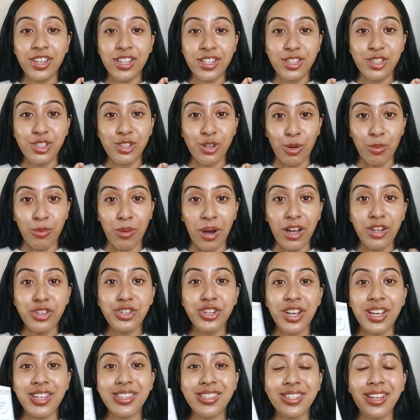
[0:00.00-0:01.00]
this so
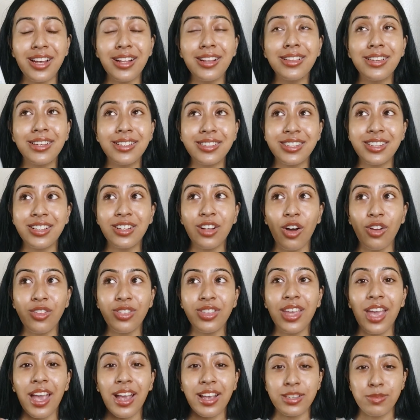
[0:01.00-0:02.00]
much. It's a little
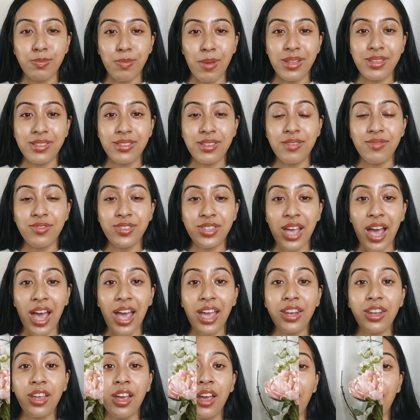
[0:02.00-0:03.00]
on the expensive side.